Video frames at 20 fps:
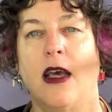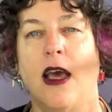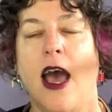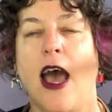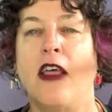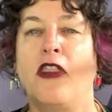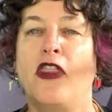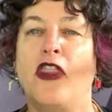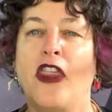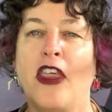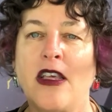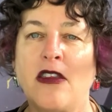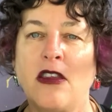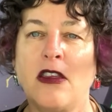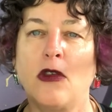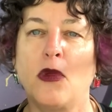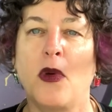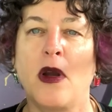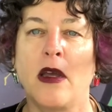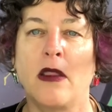And this
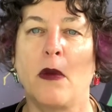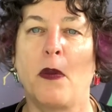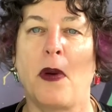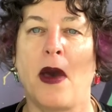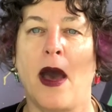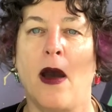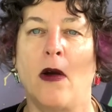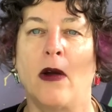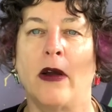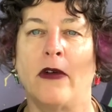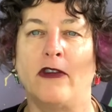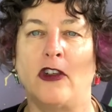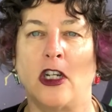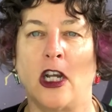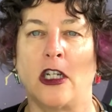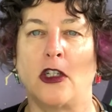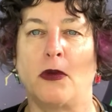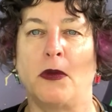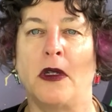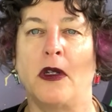is where the power of
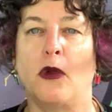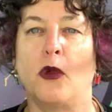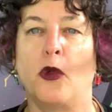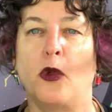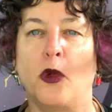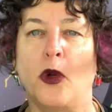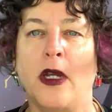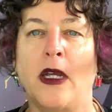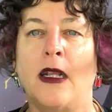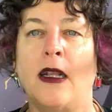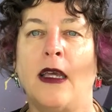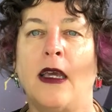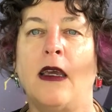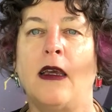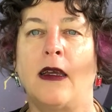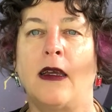judgment really